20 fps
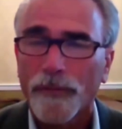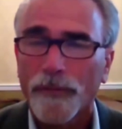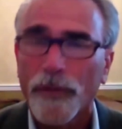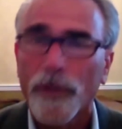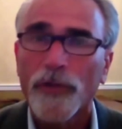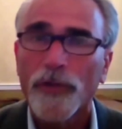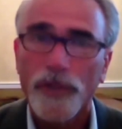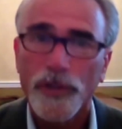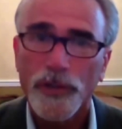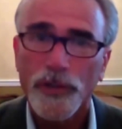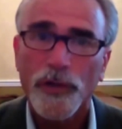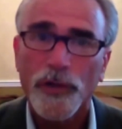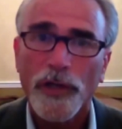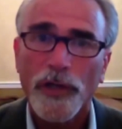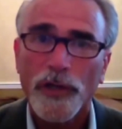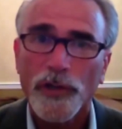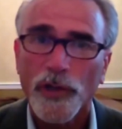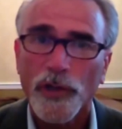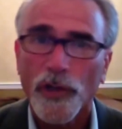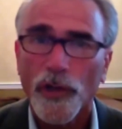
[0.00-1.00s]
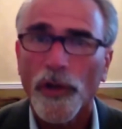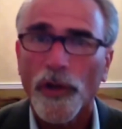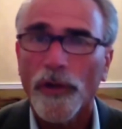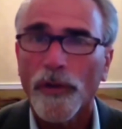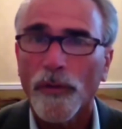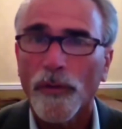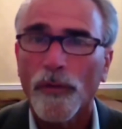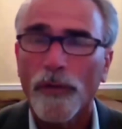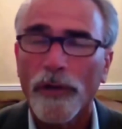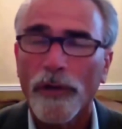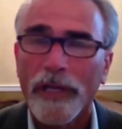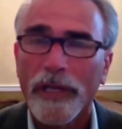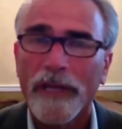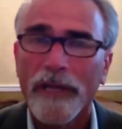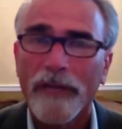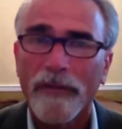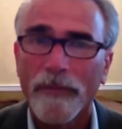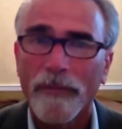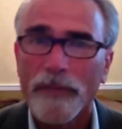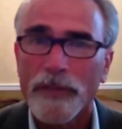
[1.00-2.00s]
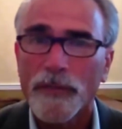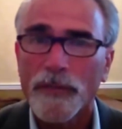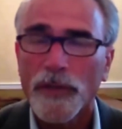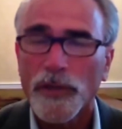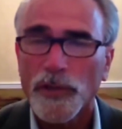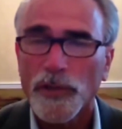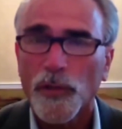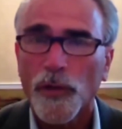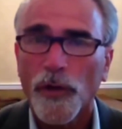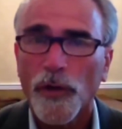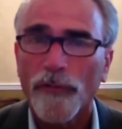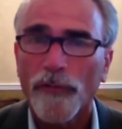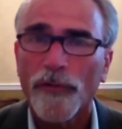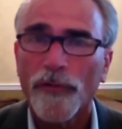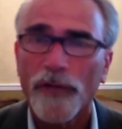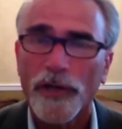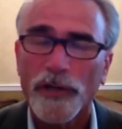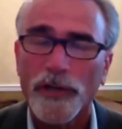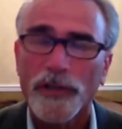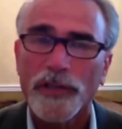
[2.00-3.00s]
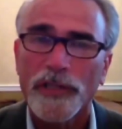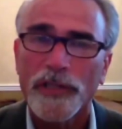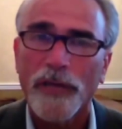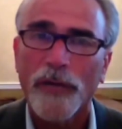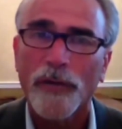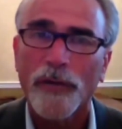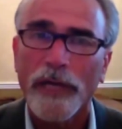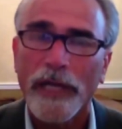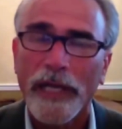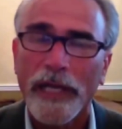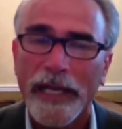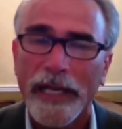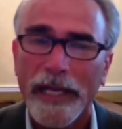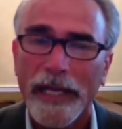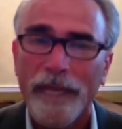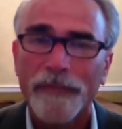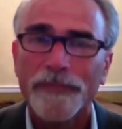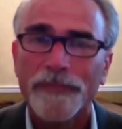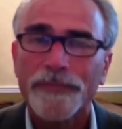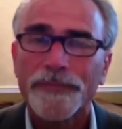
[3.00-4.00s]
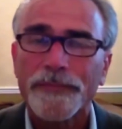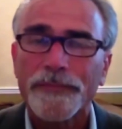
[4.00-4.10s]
build a structure that would give them as much square footage as they would need.